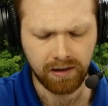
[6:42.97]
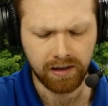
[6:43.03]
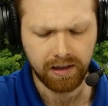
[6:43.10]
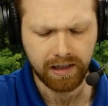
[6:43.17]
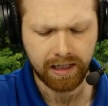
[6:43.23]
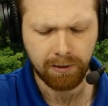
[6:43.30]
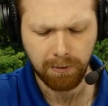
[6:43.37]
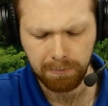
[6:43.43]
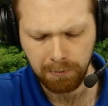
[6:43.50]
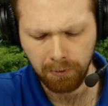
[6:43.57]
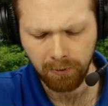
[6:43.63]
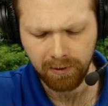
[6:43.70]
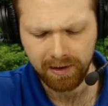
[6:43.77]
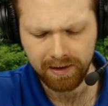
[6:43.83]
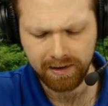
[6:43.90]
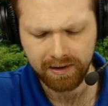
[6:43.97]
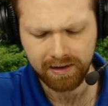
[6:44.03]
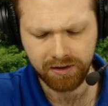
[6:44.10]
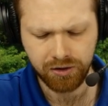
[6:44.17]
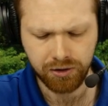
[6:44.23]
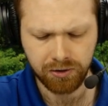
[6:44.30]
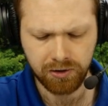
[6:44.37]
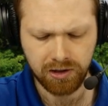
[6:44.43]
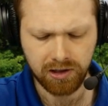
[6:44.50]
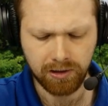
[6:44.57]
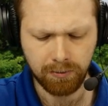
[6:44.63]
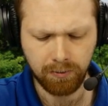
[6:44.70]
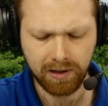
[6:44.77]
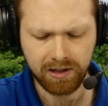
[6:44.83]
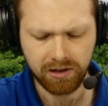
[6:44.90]
He reported that
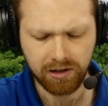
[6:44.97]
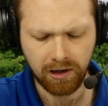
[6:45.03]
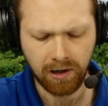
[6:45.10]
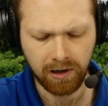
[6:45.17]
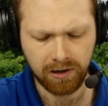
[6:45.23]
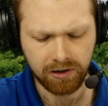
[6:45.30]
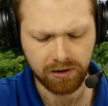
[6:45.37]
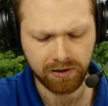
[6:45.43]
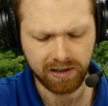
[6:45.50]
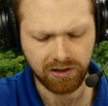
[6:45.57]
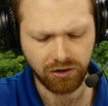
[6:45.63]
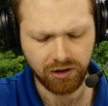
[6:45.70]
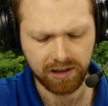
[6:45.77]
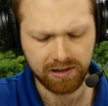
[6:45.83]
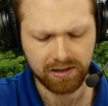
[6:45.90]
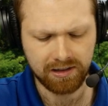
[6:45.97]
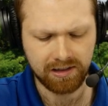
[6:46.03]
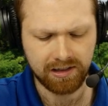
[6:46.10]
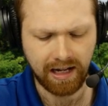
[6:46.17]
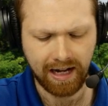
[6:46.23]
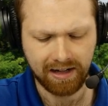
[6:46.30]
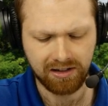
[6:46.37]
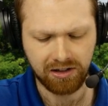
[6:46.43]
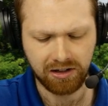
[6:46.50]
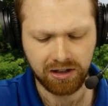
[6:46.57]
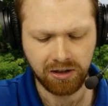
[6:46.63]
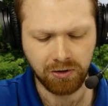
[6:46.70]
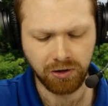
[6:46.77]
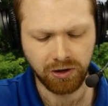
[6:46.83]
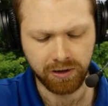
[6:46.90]
Jerusalem went dark during Jesus'
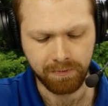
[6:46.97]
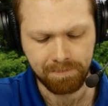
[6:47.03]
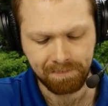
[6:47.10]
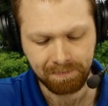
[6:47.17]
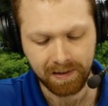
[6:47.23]
execution.